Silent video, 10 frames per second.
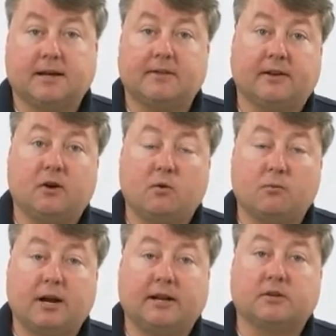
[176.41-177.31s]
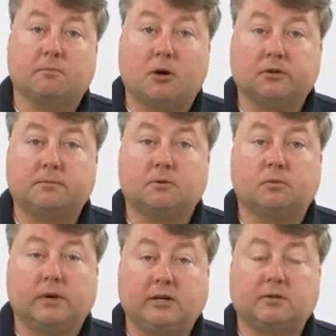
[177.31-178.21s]
and then home running to multiple
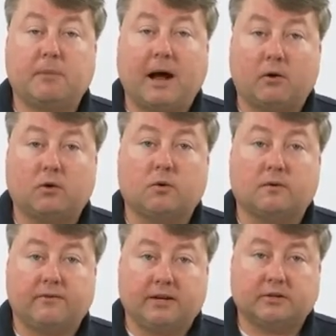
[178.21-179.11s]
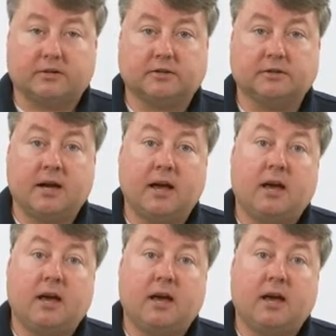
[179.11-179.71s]
Reach Power Core fixtures,